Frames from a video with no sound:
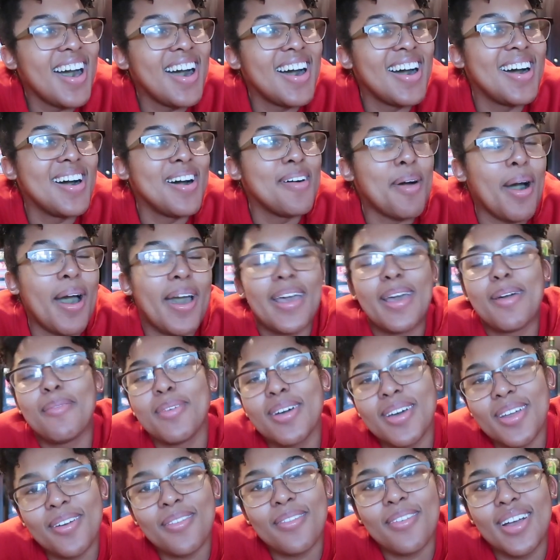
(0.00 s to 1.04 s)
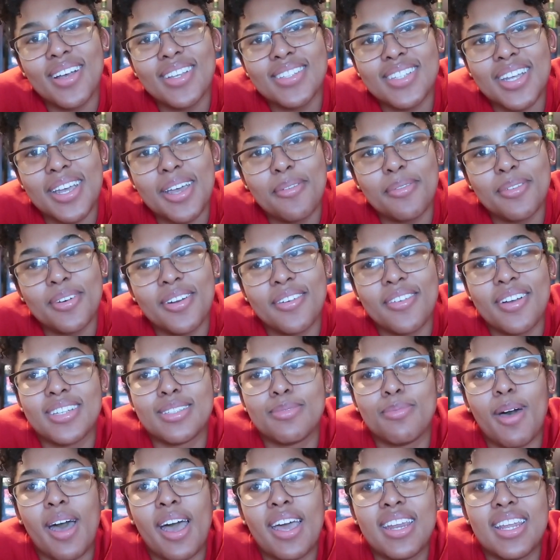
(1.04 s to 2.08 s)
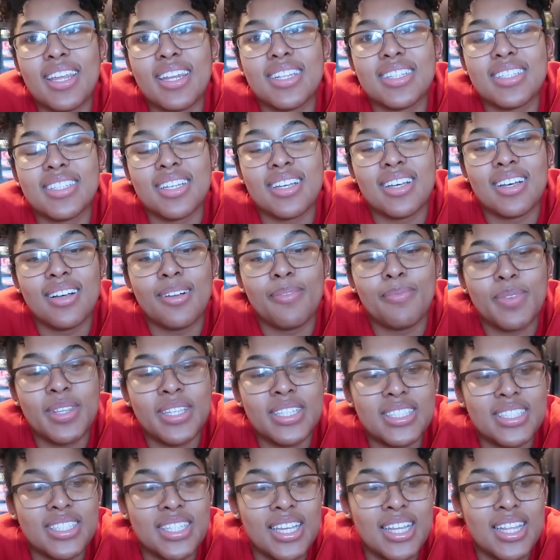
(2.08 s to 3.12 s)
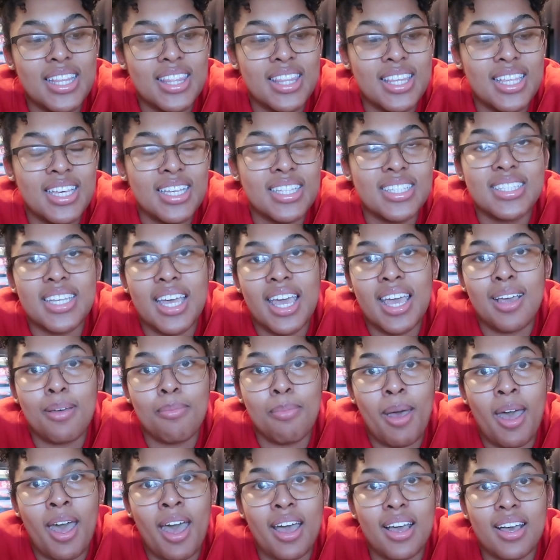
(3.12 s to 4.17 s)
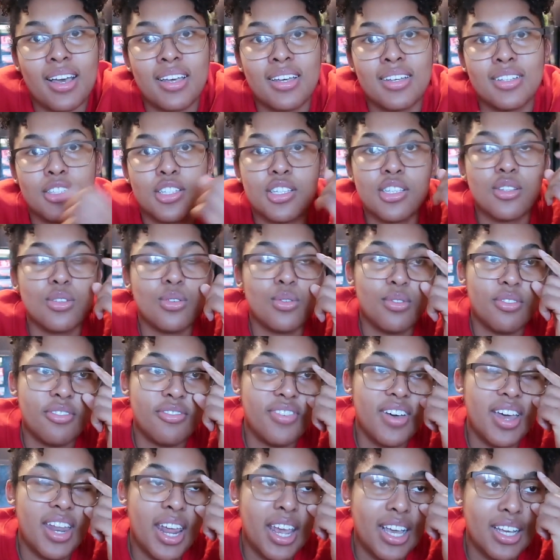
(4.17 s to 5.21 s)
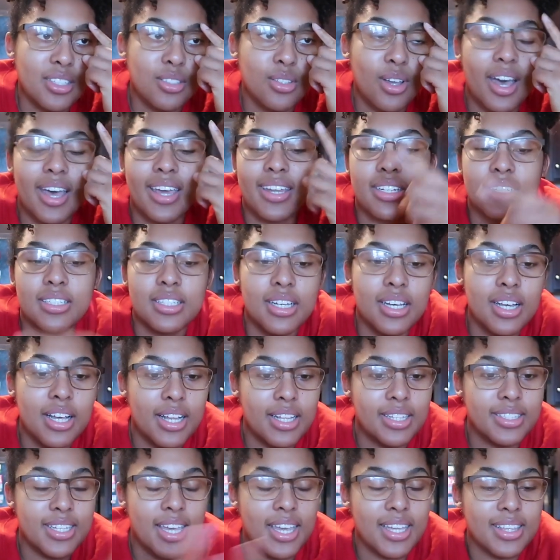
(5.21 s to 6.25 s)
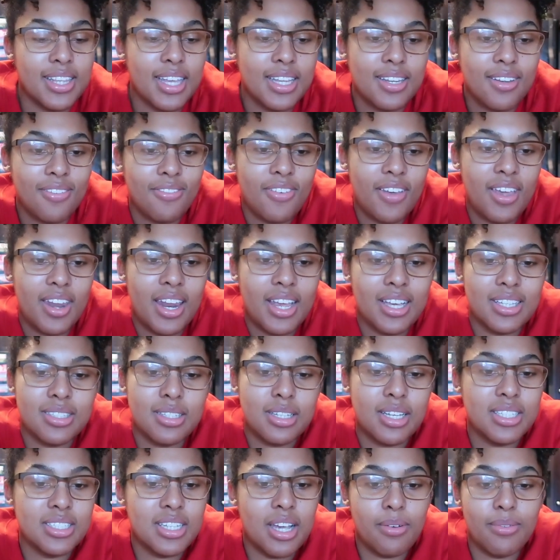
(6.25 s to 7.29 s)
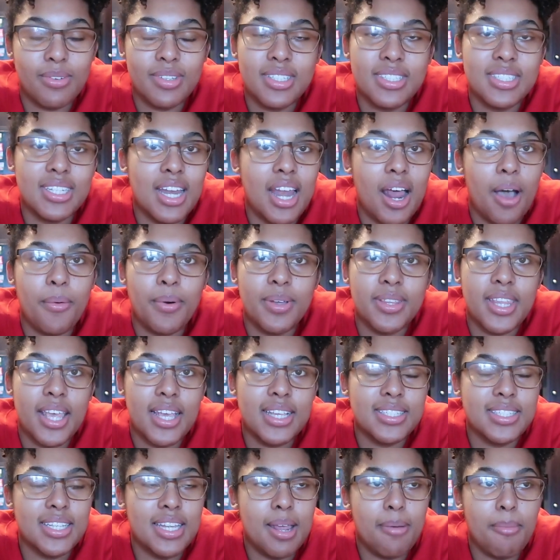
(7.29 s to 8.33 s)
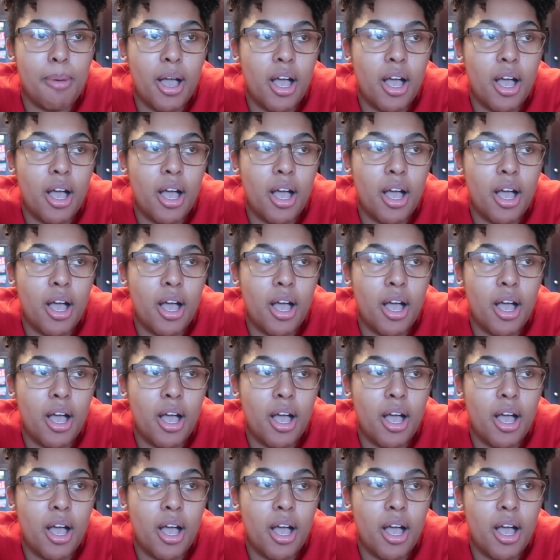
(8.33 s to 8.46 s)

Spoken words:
I am gonna rest, but I needed to send the tank back to FedEx, so I had to take that to FedEx because I really did not want that sitting in